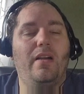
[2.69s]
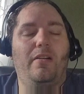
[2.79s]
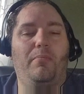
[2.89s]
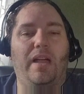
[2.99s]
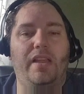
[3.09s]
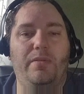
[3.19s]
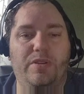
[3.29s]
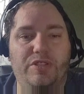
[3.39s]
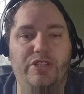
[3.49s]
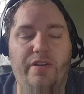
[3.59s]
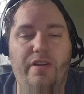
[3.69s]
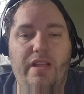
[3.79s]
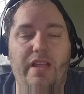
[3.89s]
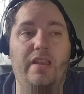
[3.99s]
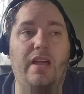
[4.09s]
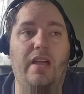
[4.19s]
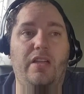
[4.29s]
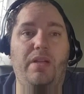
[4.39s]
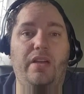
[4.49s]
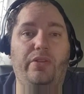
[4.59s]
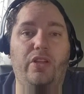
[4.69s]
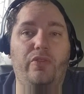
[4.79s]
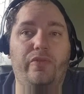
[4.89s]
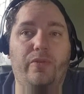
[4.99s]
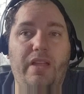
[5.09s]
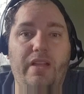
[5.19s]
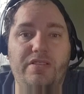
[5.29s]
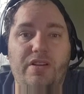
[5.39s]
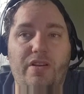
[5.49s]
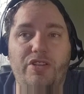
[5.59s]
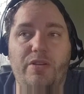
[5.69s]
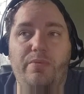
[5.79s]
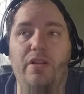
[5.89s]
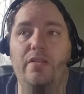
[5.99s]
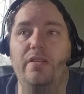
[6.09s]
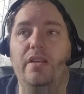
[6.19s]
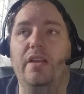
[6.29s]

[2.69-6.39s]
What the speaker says: My name is Jerry and I am hailing you from the Antari shipyard.